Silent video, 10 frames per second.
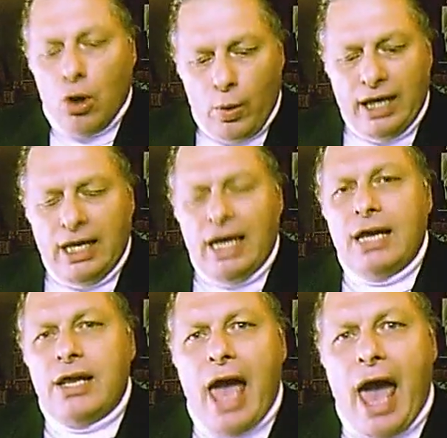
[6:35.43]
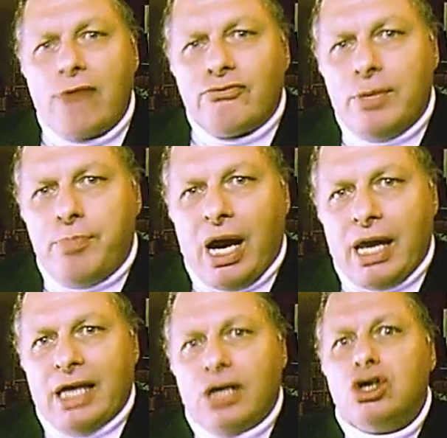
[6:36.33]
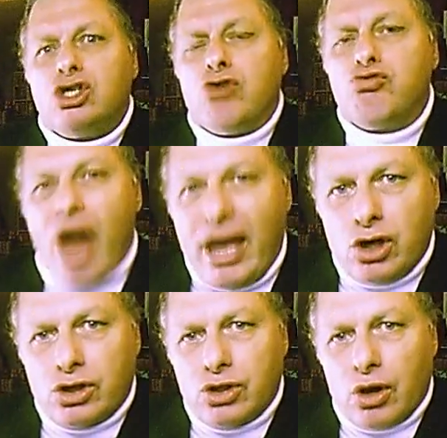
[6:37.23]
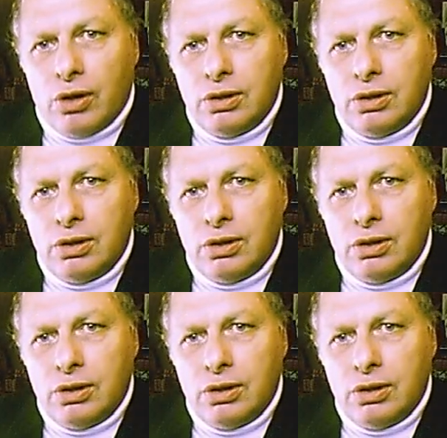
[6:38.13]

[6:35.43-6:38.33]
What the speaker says: We need everybody to register.